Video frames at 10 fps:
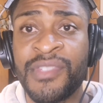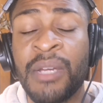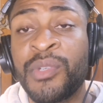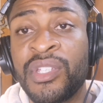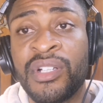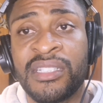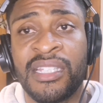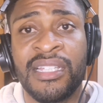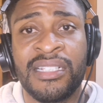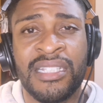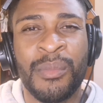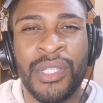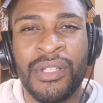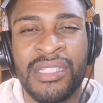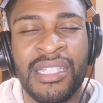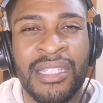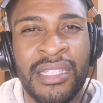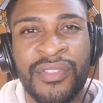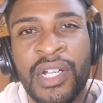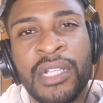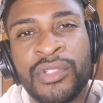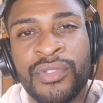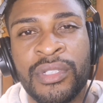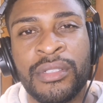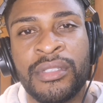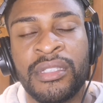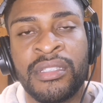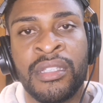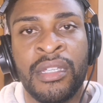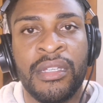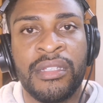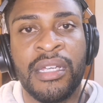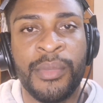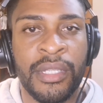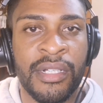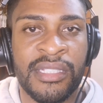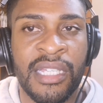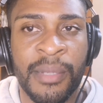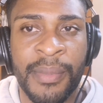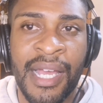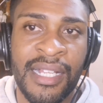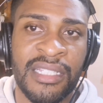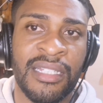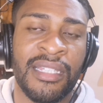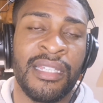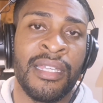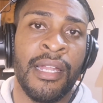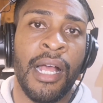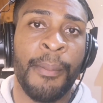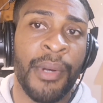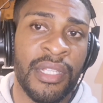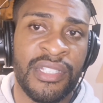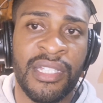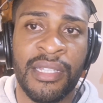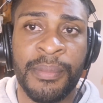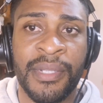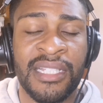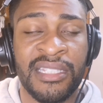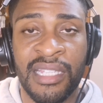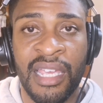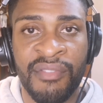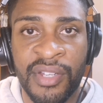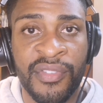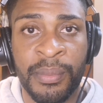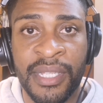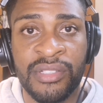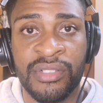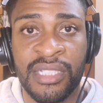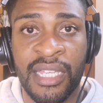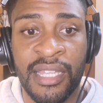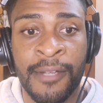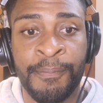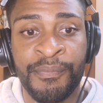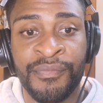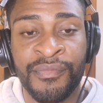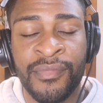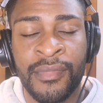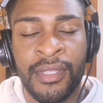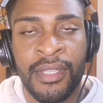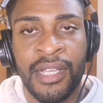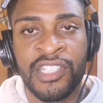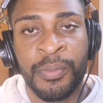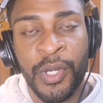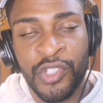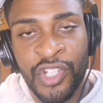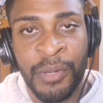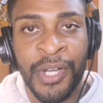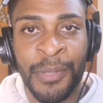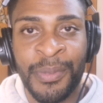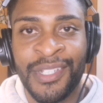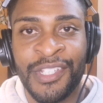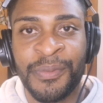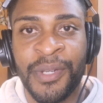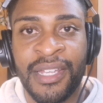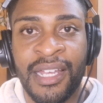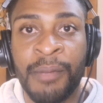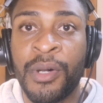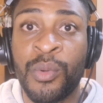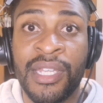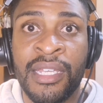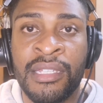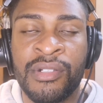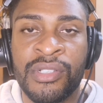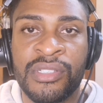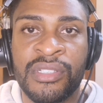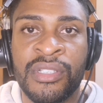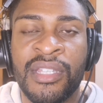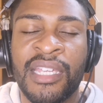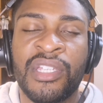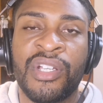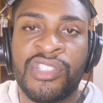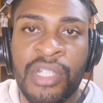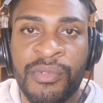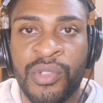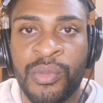Tell me what you guys think. Tell me what you guys think of these violence reductors. Tell me what you guys think about actually abolishing the police and getting rid of the police altogether. I suppose you know my opinions by now, but I want to hear yours. Thank you guys so